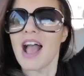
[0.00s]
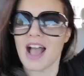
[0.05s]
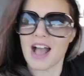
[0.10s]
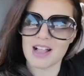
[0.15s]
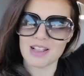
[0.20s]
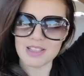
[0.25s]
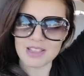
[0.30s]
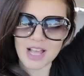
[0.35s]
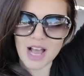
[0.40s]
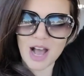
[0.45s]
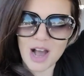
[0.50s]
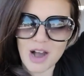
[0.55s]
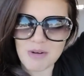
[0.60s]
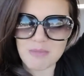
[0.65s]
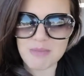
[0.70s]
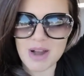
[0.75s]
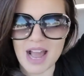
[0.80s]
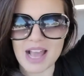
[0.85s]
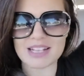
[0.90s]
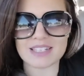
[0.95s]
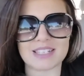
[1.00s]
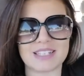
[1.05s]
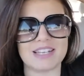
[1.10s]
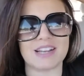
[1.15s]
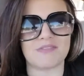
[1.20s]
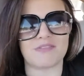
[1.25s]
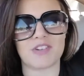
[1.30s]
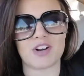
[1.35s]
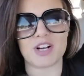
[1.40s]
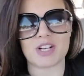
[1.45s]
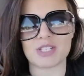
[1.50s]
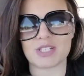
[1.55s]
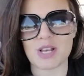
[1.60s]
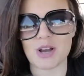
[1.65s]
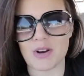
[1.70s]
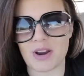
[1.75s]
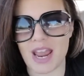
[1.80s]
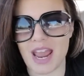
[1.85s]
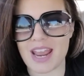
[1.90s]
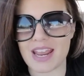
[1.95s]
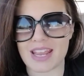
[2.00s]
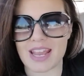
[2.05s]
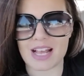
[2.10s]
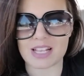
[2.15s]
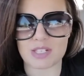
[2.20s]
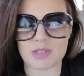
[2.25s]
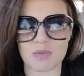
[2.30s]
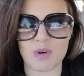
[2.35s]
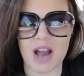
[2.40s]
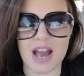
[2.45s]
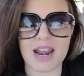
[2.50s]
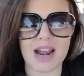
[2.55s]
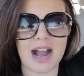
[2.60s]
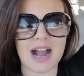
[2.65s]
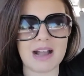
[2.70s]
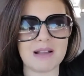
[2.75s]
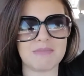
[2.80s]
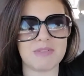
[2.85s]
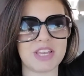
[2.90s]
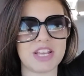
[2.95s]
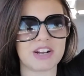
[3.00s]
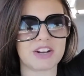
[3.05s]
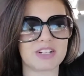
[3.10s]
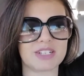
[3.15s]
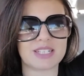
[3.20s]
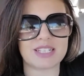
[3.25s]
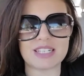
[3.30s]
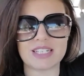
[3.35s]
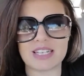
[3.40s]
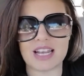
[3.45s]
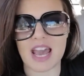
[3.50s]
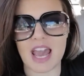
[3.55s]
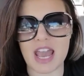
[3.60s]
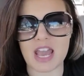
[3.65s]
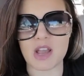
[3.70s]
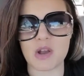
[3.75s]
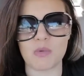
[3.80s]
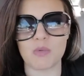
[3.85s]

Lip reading: Hello, my sniffers. Okay, guess what? I'm here today